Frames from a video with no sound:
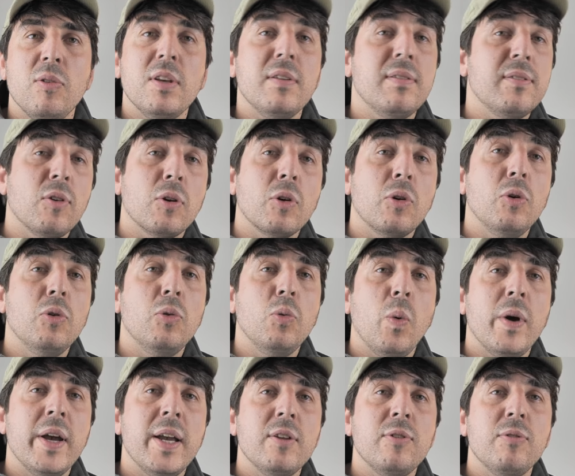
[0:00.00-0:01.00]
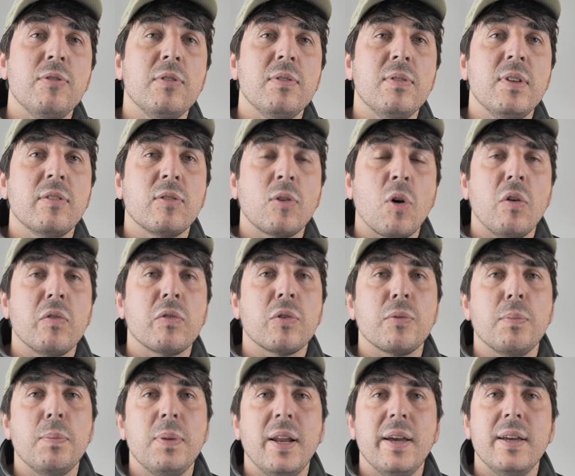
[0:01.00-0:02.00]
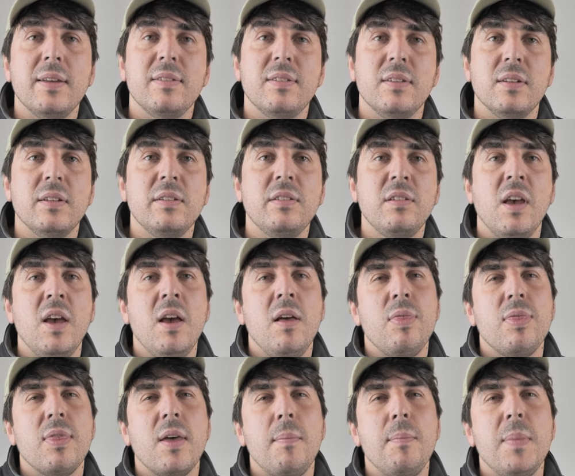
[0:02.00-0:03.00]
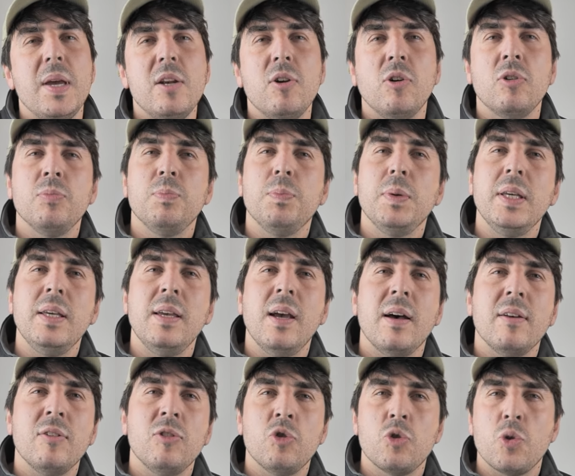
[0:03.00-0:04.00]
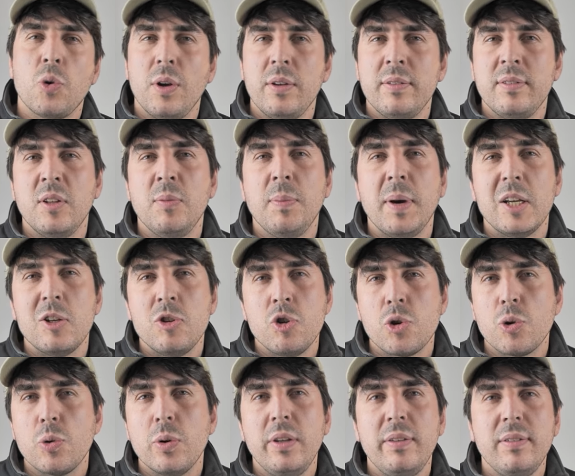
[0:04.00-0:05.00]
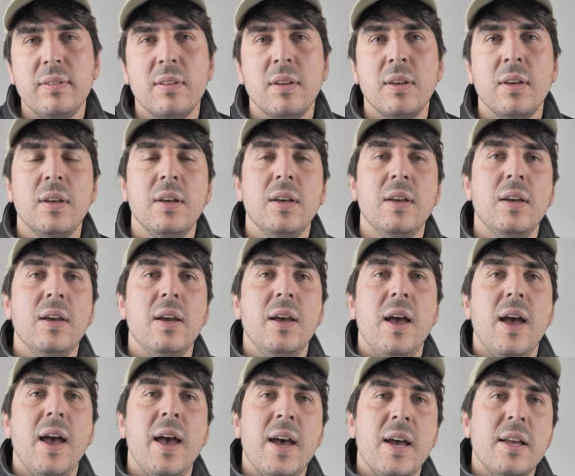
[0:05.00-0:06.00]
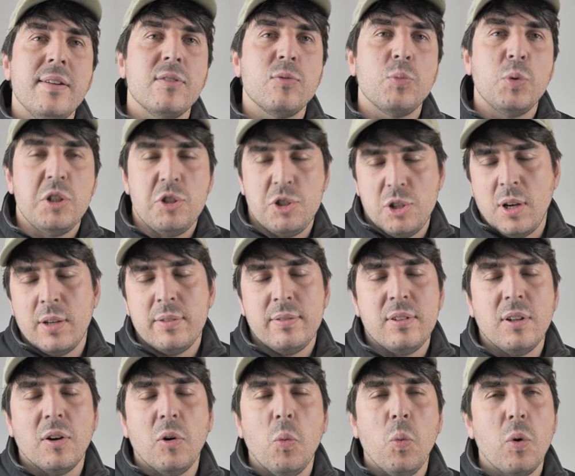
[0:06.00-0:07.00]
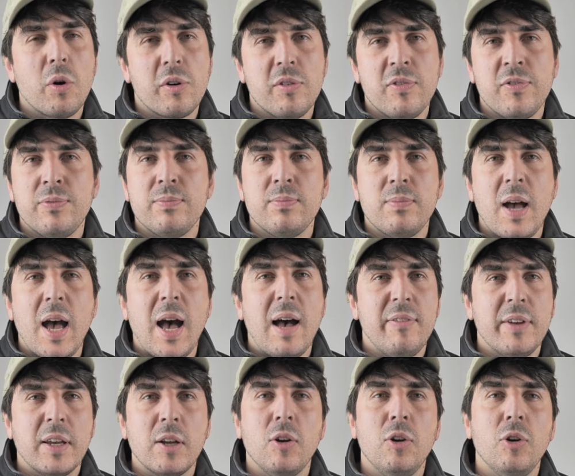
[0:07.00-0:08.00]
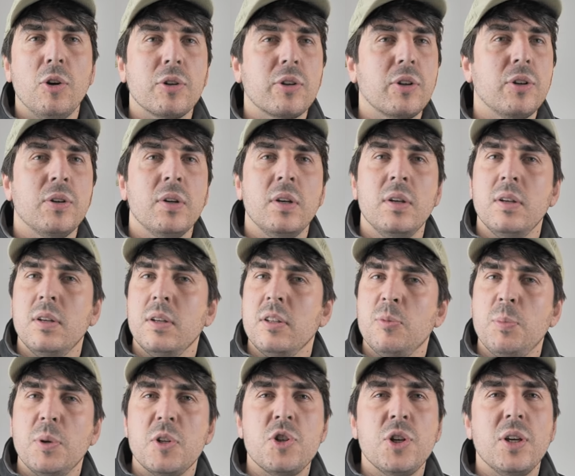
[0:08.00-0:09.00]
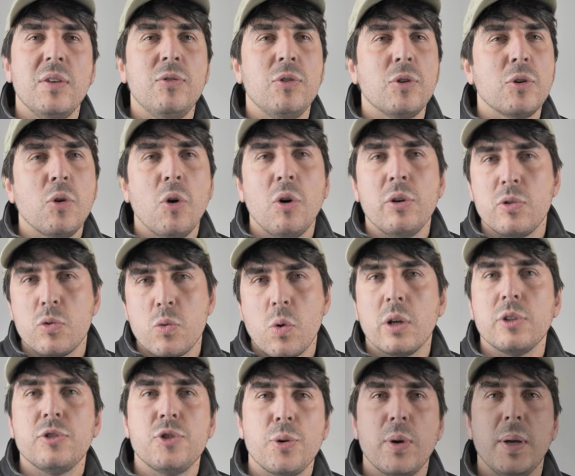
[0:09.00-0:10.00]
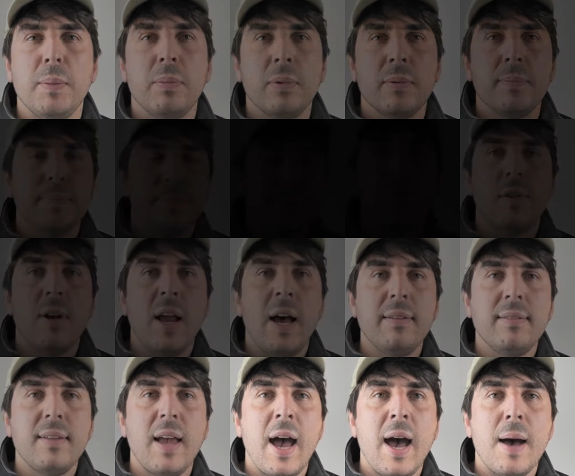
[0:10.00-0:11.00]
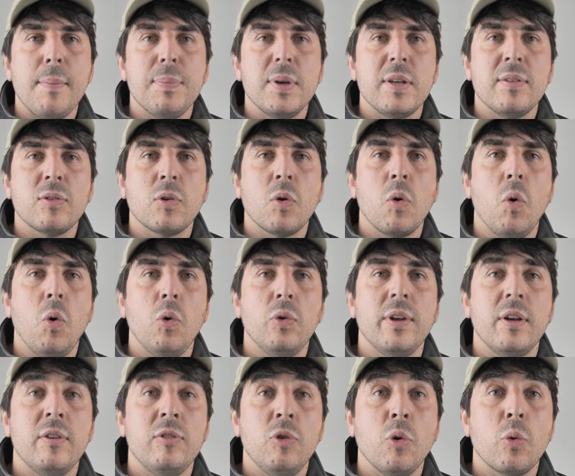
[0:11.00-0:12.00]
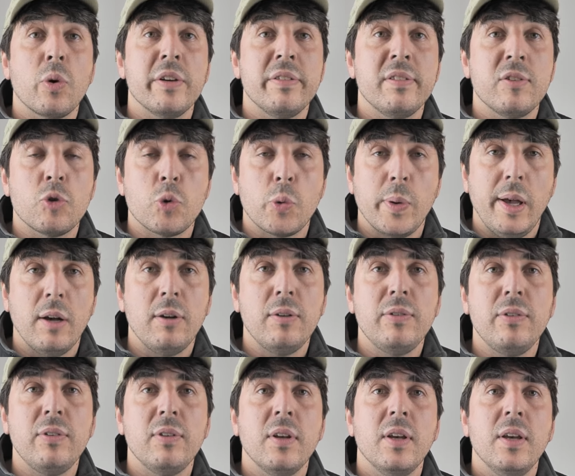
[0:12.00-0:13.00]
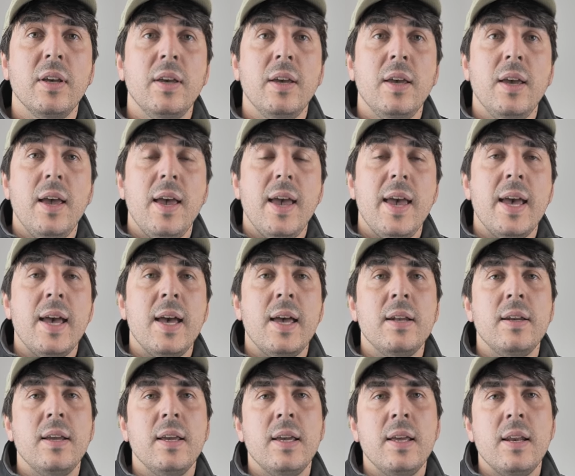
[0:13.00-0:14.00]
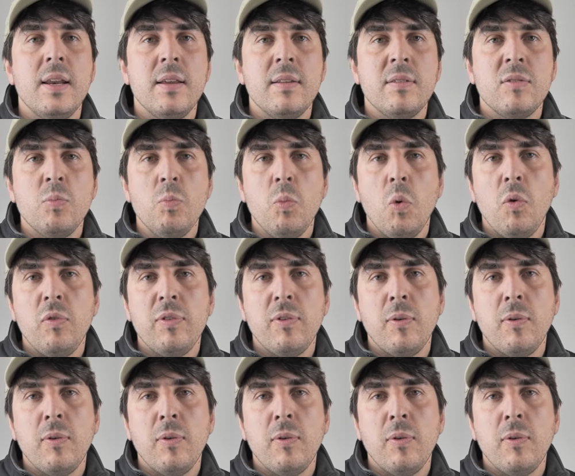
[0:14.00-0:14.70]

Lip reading: it's a good way to discover places that may not be as trusted by tourists and which are still worth having a look, especially if you go on a road trip. The last app is called Azores Trails, and it is more